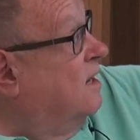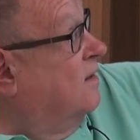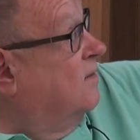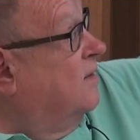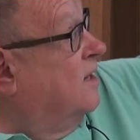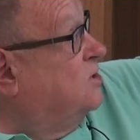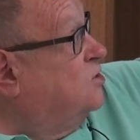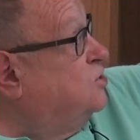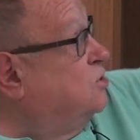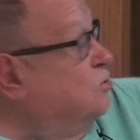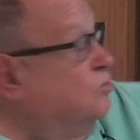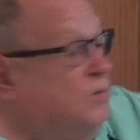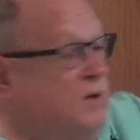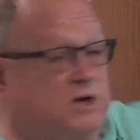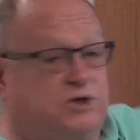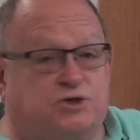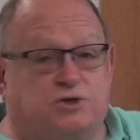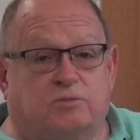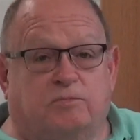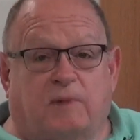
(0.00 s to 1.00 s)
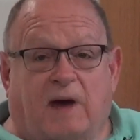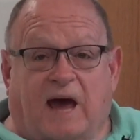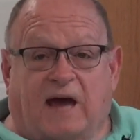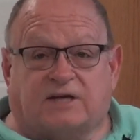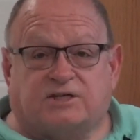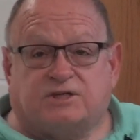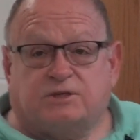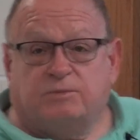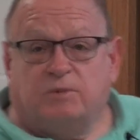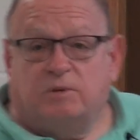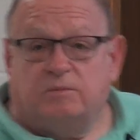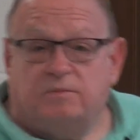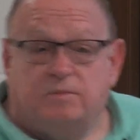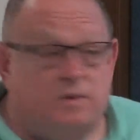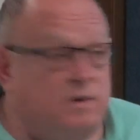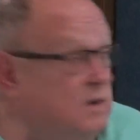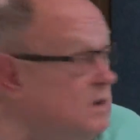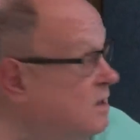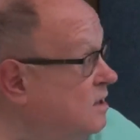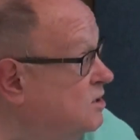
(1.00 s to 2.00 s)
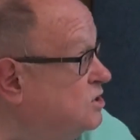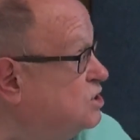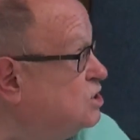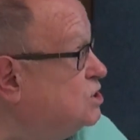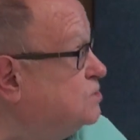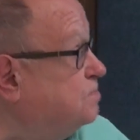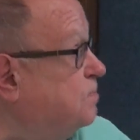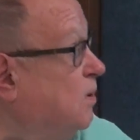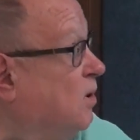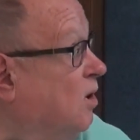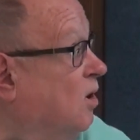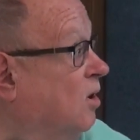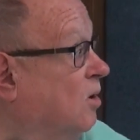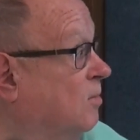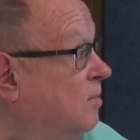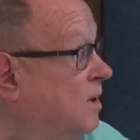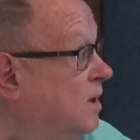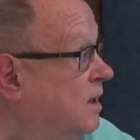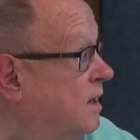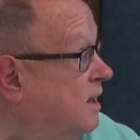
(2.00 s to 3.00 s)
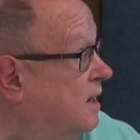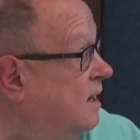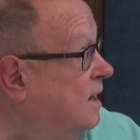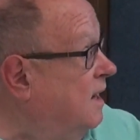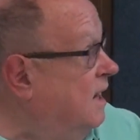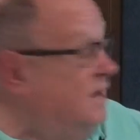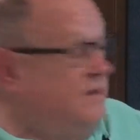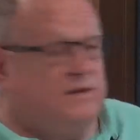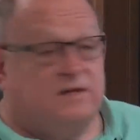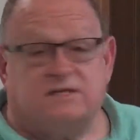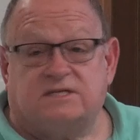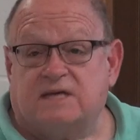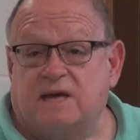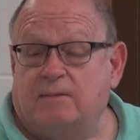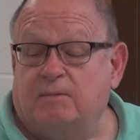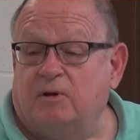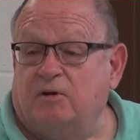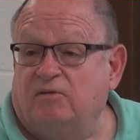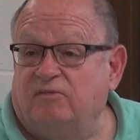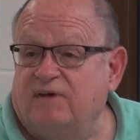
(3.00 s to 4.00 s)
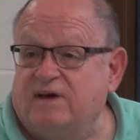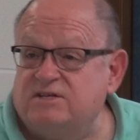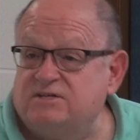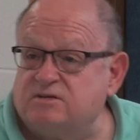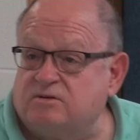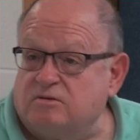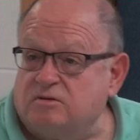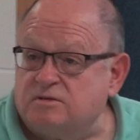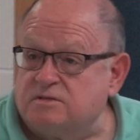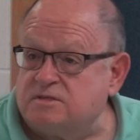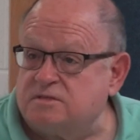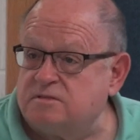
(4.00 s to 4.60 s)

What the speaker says: that you reach your maximum sperm in the seminal vesicles.